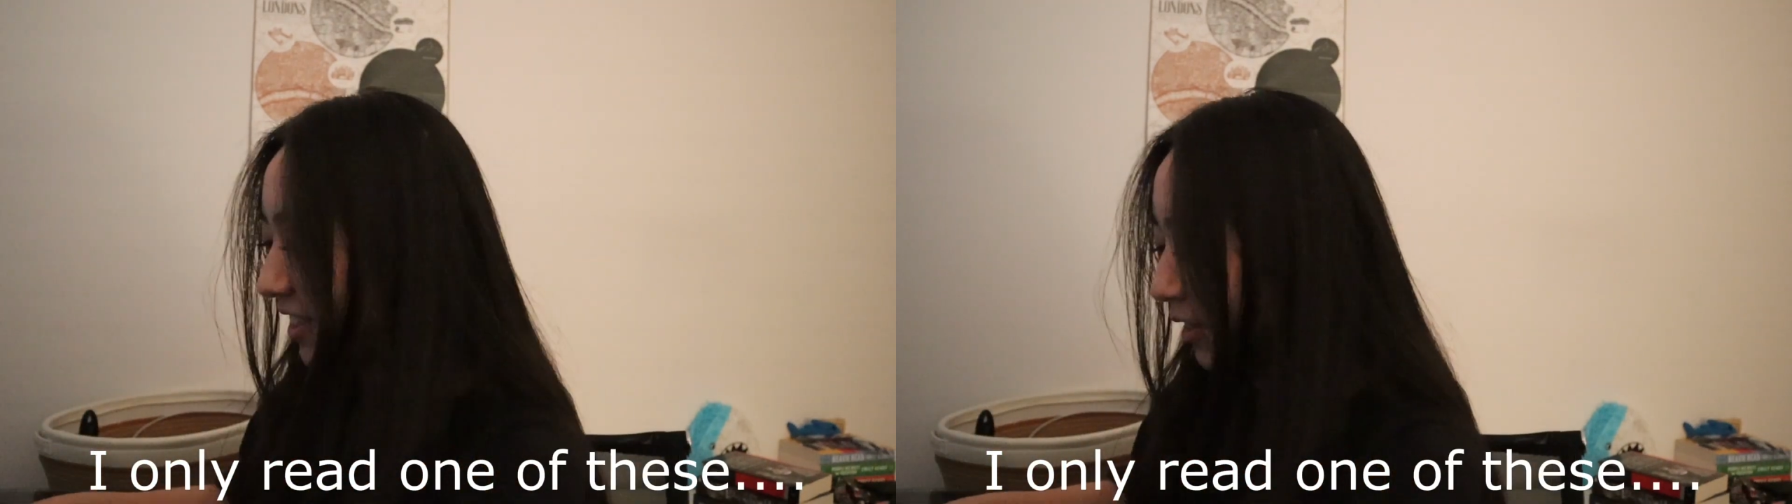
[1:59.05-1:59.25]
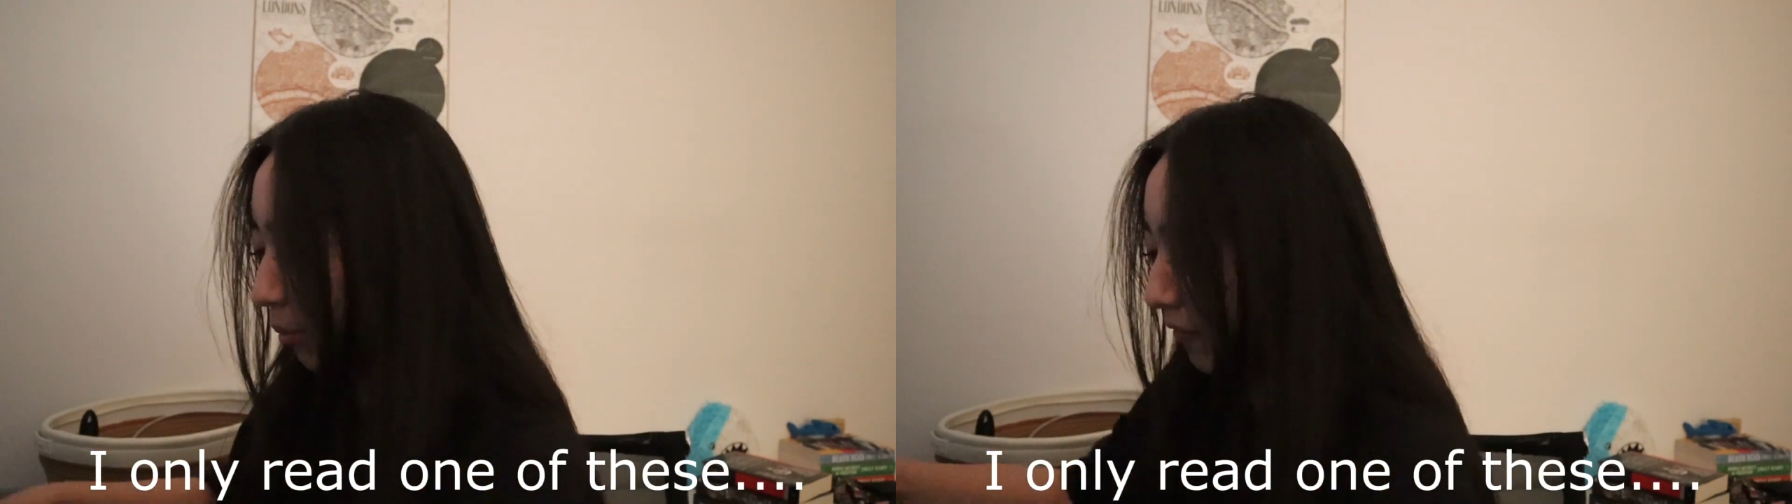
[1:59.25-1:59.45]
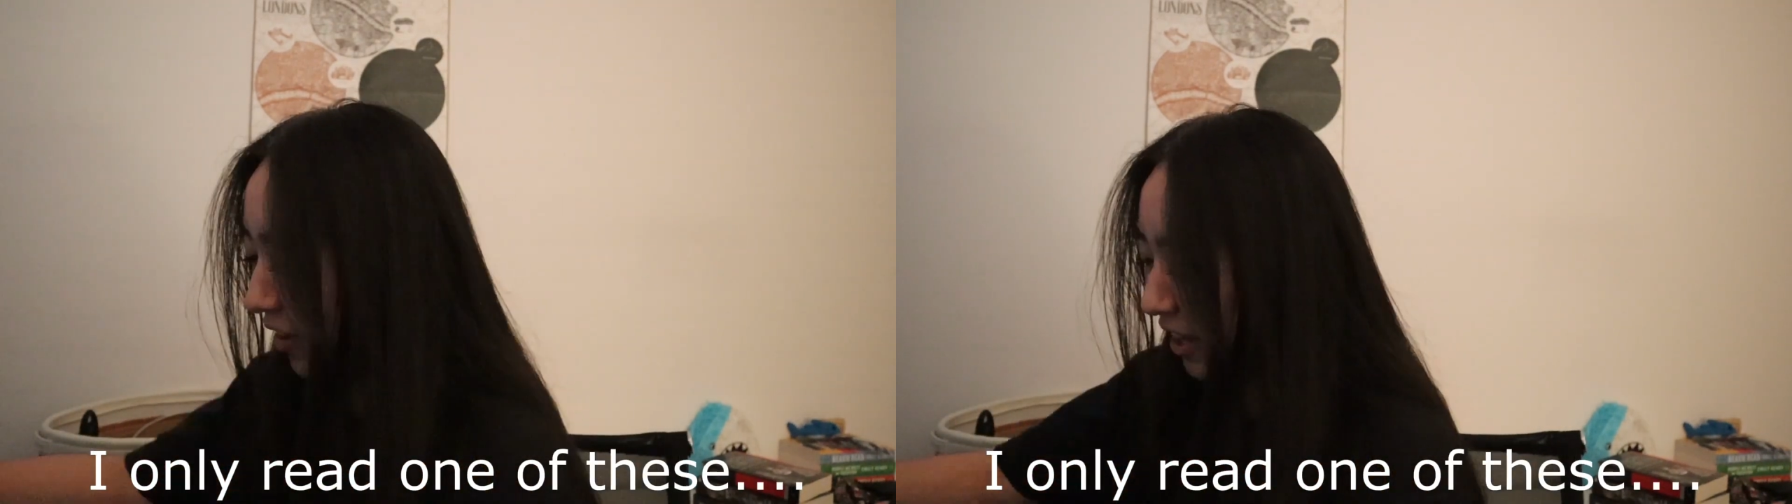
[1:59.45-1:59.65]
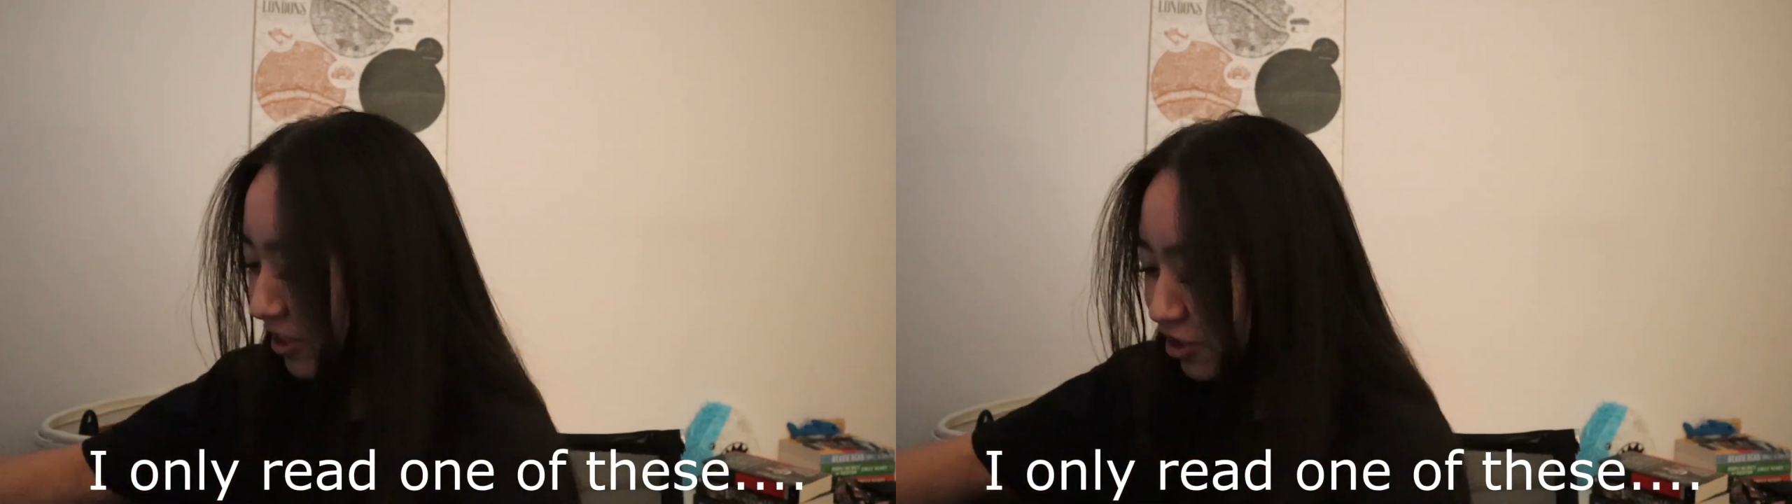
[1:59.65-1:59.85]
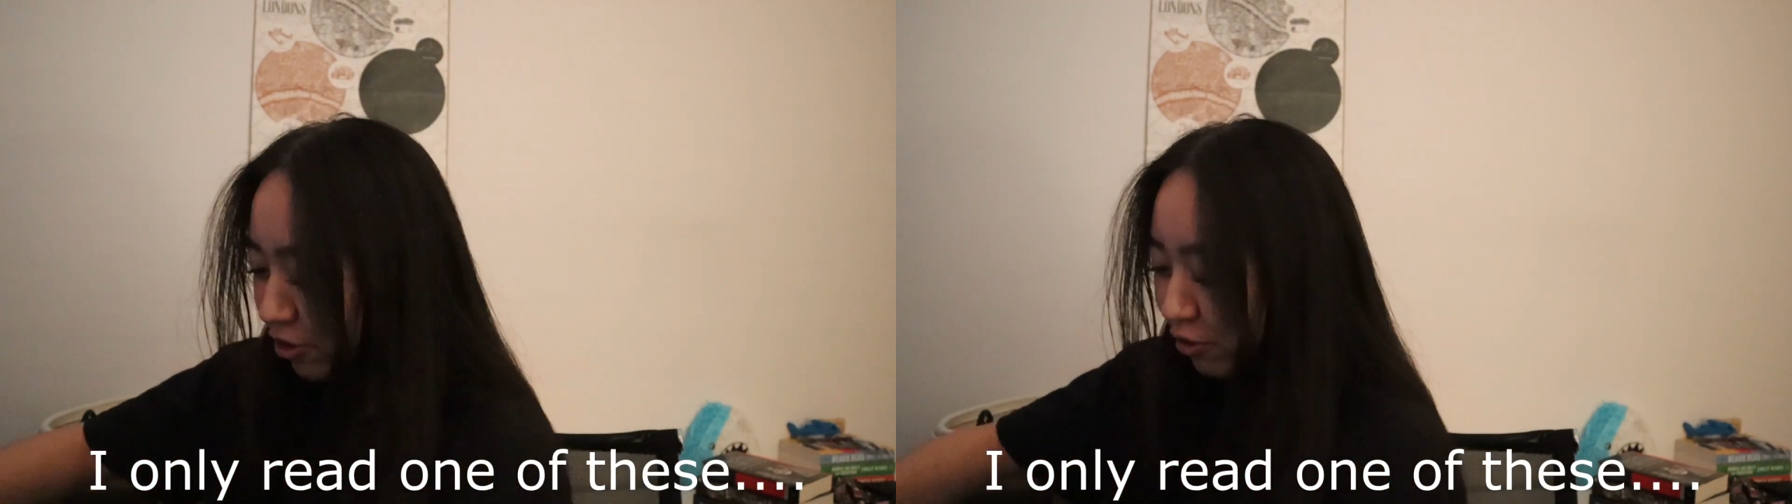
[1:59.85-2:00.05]
that we've got
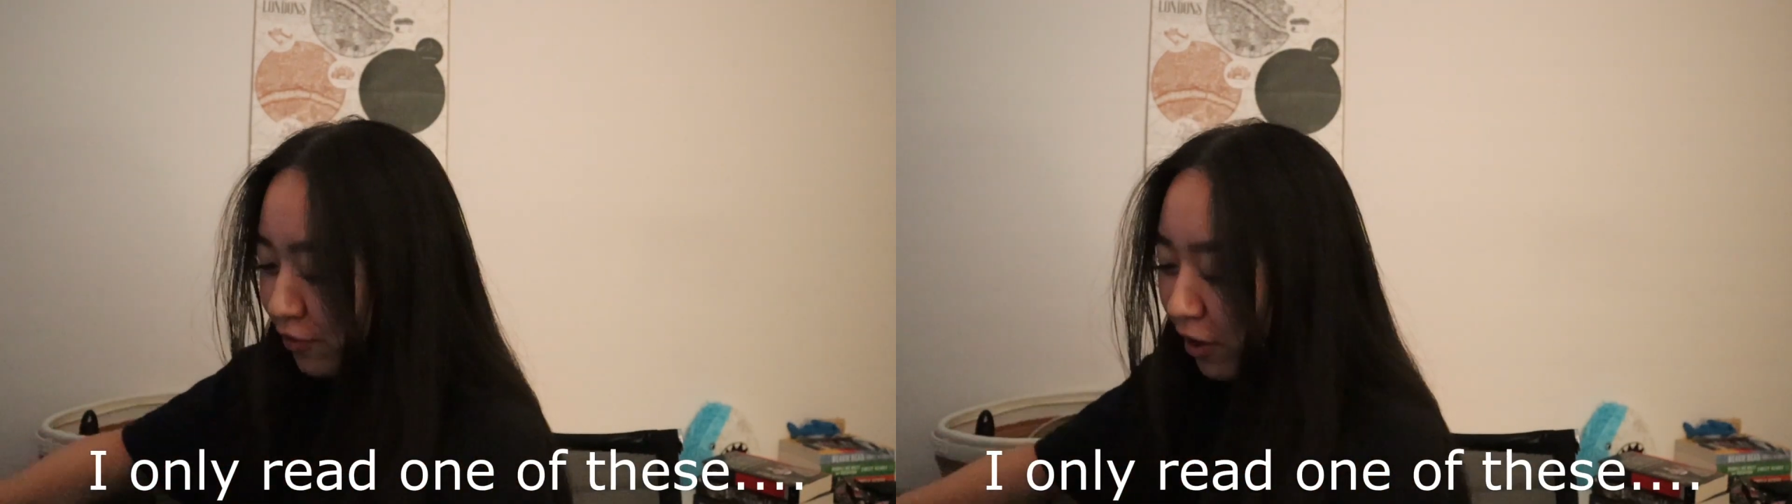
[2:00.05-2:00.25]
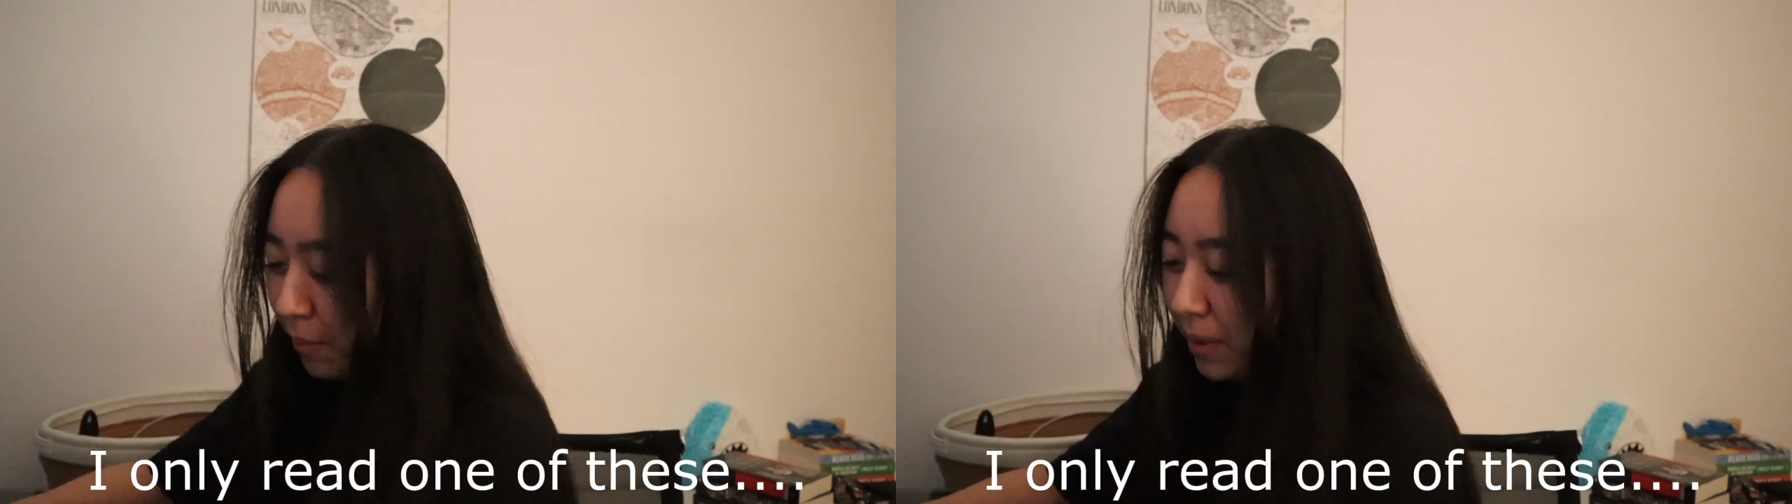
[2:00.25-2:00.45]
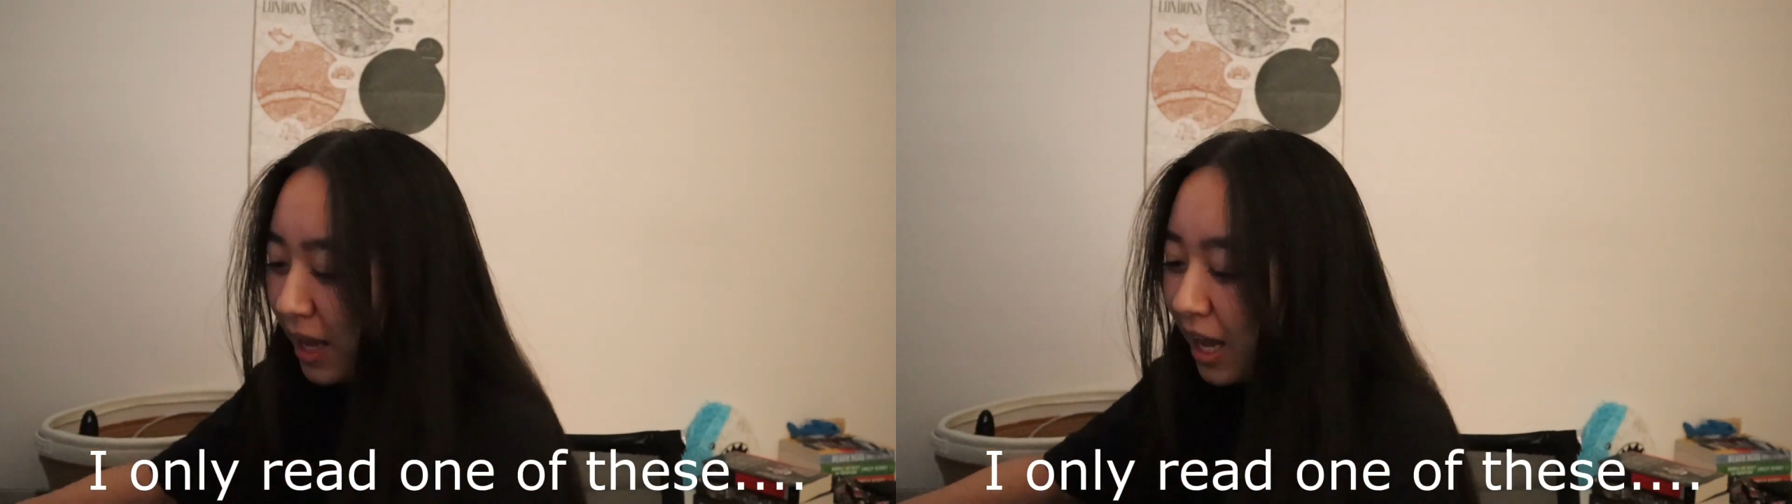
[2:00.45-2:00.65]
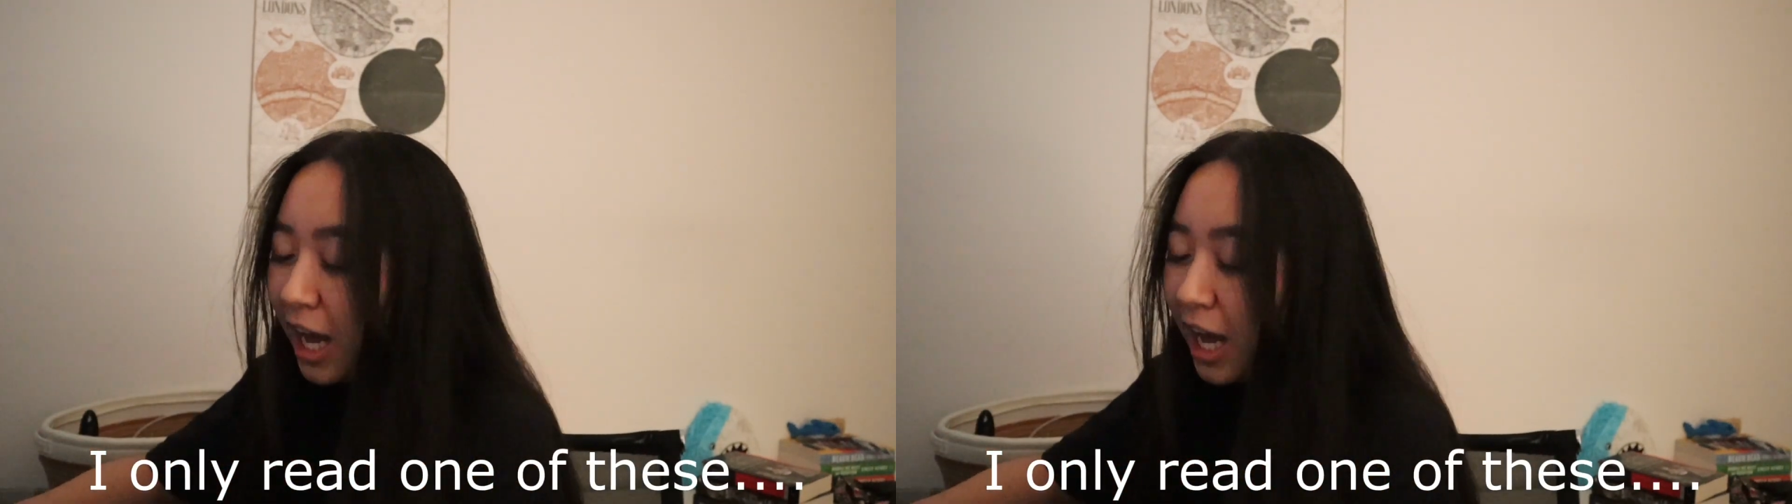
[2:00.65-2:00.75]
to choose from.